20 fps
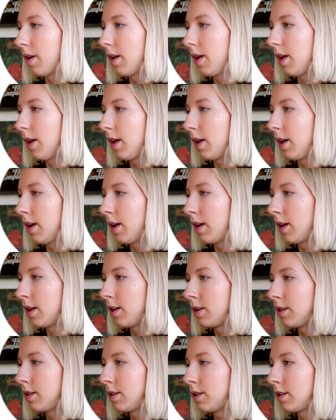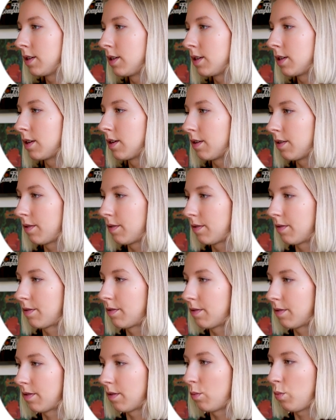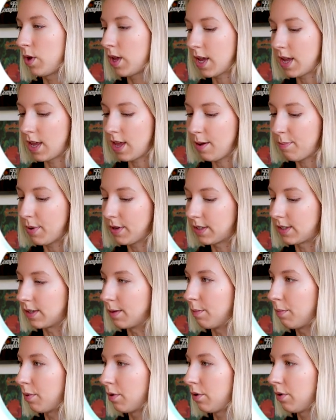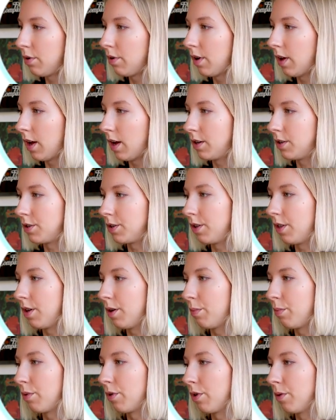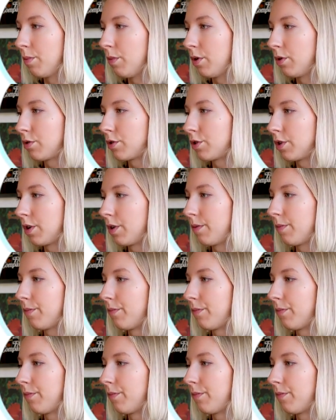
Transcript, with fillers: And we can keep it simple, enter the promotion.